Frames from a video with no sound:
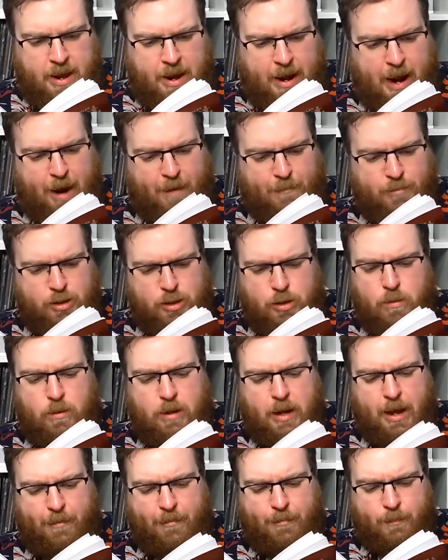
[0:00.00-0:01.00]
After you
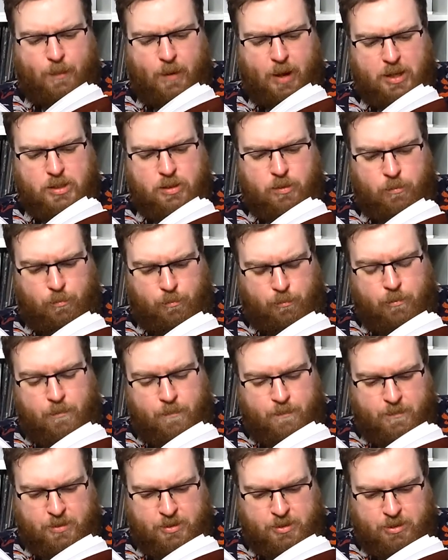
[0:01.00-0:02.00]
left Plas yn
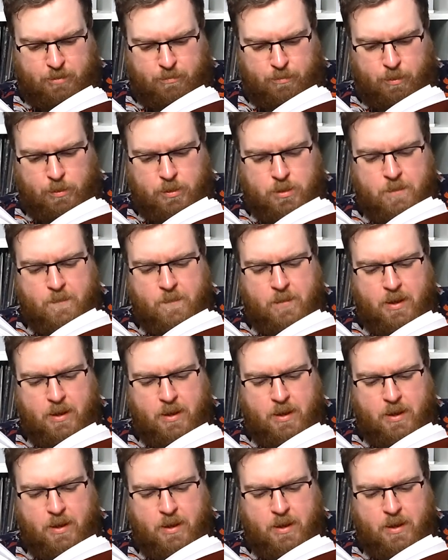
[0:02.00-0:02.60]
Rhiw, she wrote,